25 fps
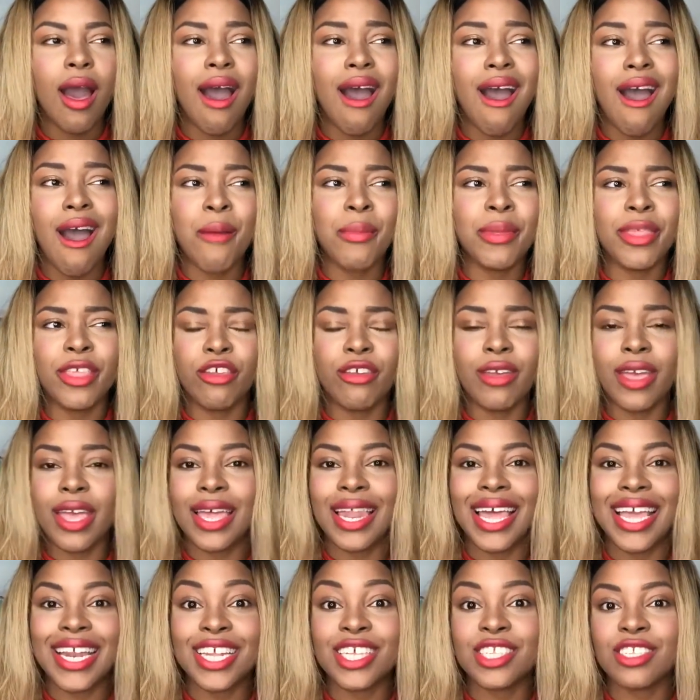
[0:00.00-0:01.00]
And then you can
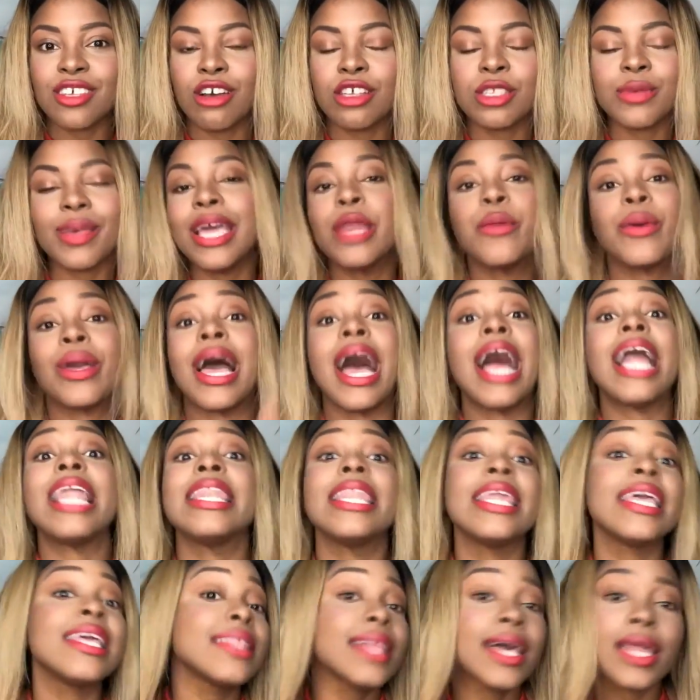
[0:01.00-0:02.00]
get like discounts. Anyway,
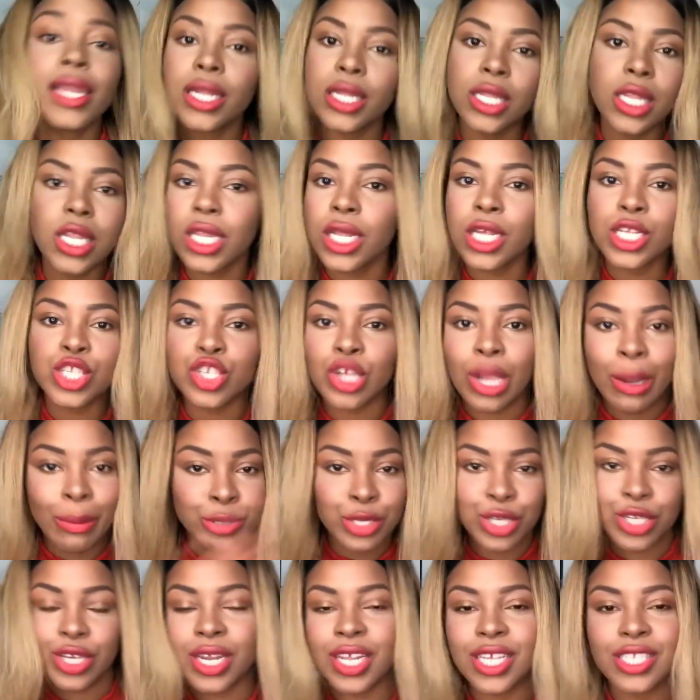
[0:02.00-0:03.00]
I'll link that in the
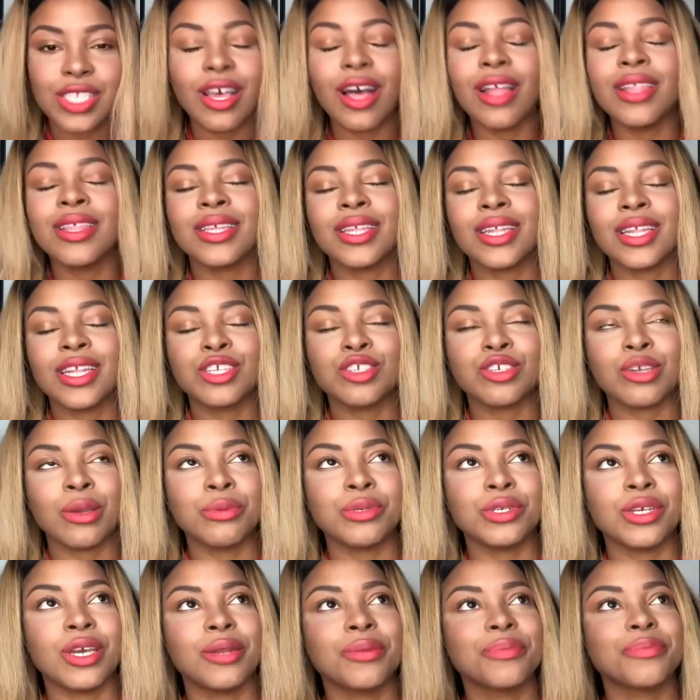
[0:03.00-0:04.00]
description. It's all in the
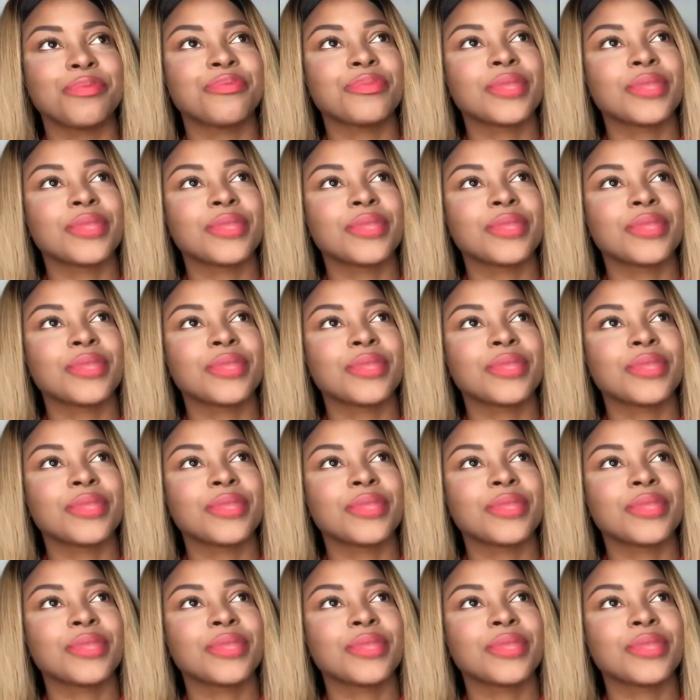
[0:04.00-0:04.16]
description.